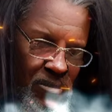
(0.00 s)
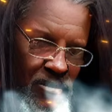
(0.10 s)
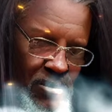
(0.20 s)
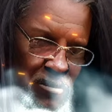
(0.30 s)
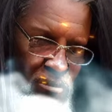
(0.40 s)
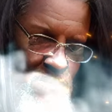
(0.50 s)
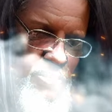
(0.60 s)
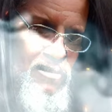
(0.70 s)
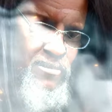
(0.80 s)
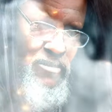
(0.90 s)
I'll send
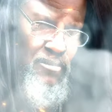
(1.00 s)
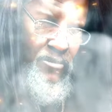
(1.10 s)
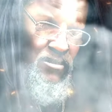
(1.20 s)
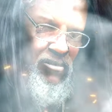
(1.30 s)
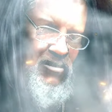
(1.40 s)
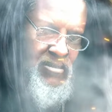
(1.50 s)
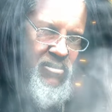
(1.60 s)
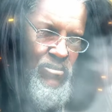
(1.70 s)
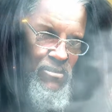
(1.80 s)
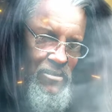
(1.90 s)
you a picture of one
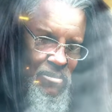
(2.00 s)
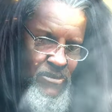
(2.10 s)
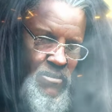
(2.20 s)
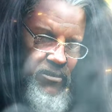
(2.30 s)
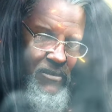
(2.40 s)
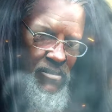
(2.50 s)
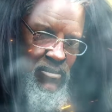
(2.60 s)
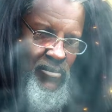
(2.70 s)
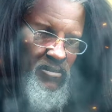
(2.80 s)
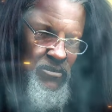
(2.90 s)
of the horses
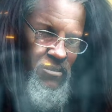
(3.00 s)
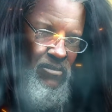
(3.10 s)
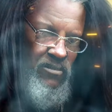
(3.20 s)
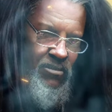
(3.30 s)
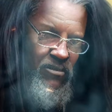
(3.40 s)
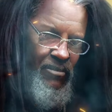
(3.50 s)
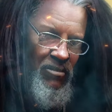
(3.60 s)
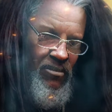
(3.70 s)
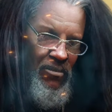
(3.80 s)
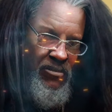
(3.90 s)
over and
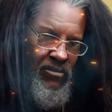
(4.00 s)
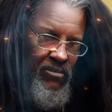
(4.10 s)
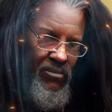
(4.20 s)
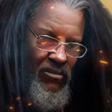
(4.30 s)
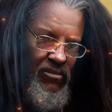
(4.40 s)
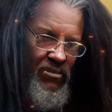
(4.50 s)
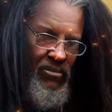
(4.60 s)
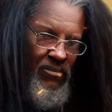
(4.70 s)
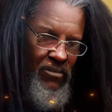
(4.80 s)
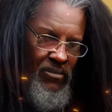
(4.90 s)
tell me if
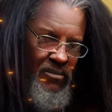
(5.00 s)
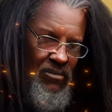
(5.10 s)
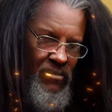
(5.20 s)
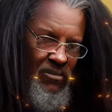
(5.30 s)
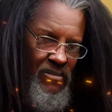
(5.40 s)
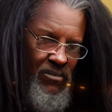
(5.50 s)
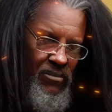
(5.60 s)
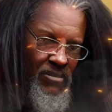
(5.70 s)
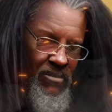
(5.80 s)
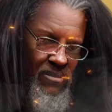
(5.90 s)
you've seen the,
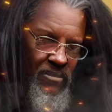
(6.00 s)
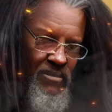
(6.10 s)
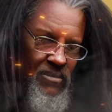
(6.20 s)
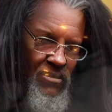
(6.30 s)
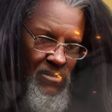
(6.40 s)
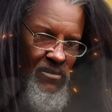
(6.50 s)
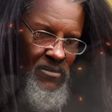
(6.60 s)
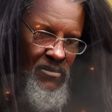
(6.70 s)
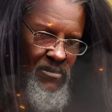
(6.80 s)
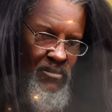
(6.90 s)
if y'all if this is
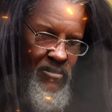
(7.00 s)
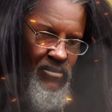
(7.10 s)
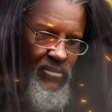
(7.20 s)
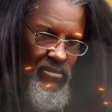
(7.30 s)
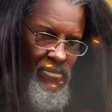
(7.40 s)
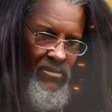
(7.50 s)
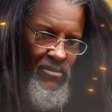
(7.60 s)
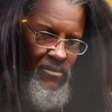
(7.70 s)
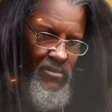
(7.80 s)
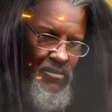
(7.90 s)
kind of horses he
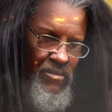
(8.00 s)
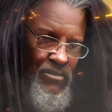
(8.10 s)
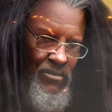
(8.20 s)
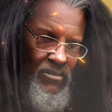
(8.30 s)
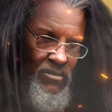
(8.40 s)
raised.